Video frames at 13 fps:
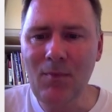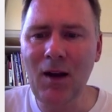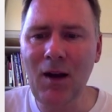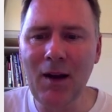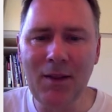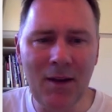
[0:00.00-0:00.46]

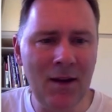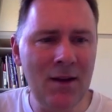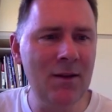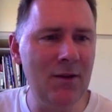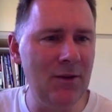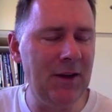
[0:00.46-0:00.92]
And
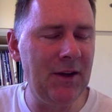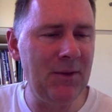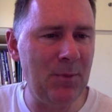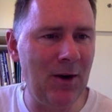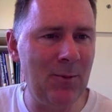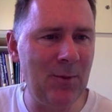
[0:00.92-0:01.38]
then the
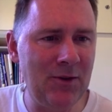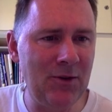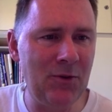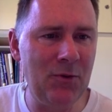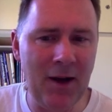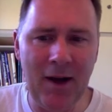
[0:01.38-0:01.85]

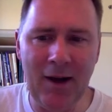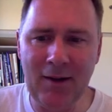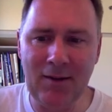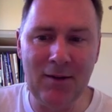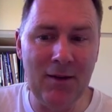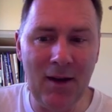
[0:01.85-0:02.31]
experimenter
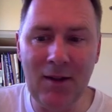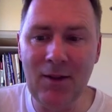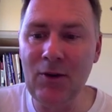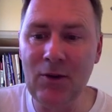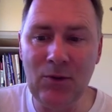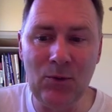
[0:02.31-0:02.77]
reacts. And again,
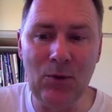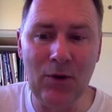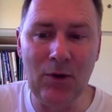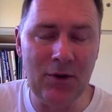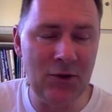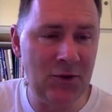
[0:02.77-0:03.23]
there are two
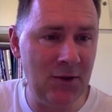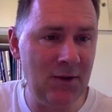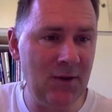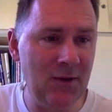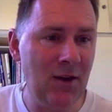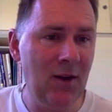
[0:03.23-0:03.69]

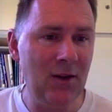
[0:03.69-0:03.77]
conditions.